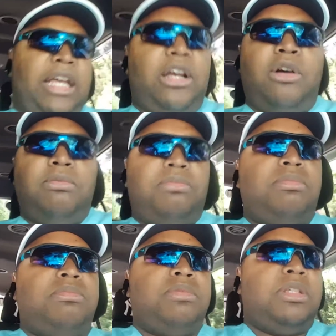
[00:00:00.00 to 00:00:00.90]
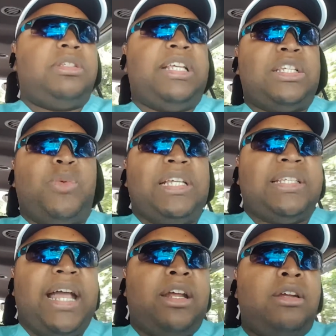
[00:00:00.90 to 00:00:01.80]
6 weeks later,
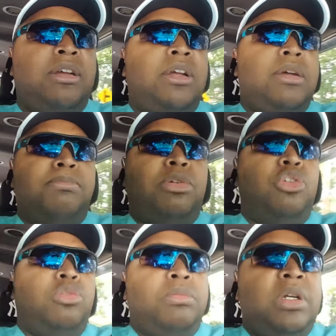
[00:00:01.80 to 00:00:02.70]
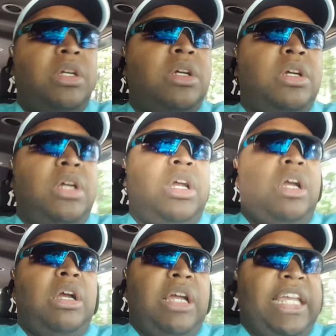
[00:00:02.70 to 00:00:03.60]
boom. He
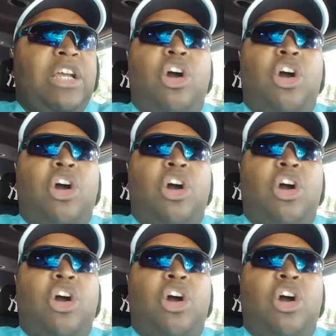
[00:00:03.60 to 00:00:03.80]
calls me up,